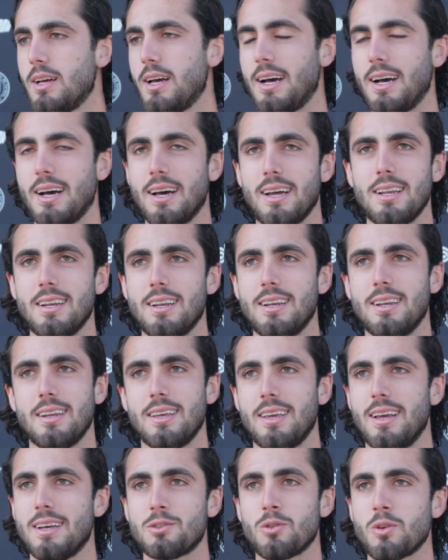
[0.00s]
and
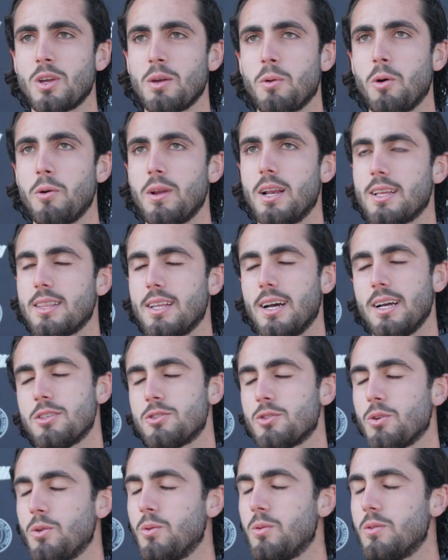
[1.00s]
he has to keep going like that
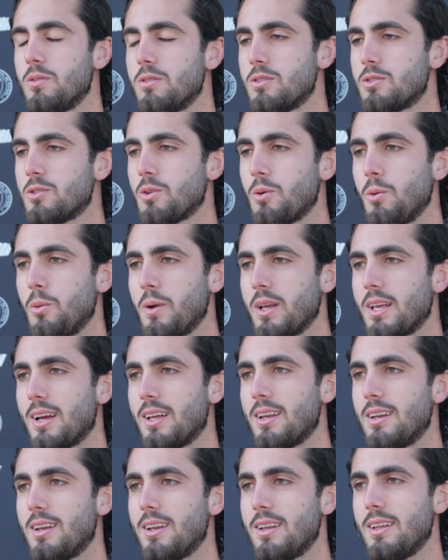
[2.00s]
so we
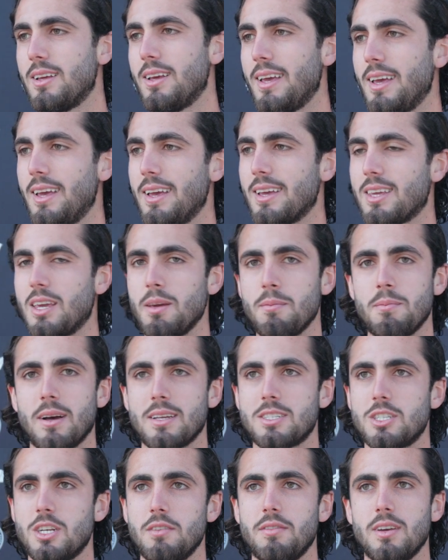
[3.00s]
can keep
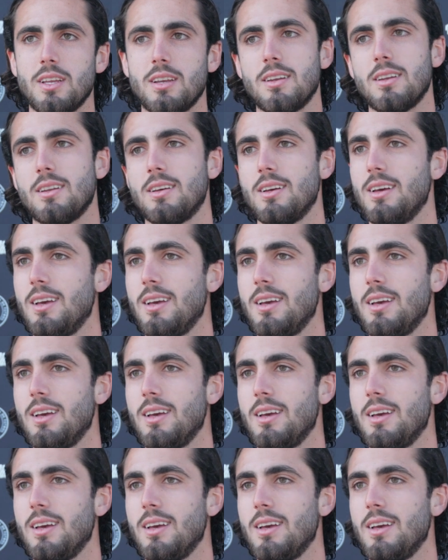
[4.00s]
achieving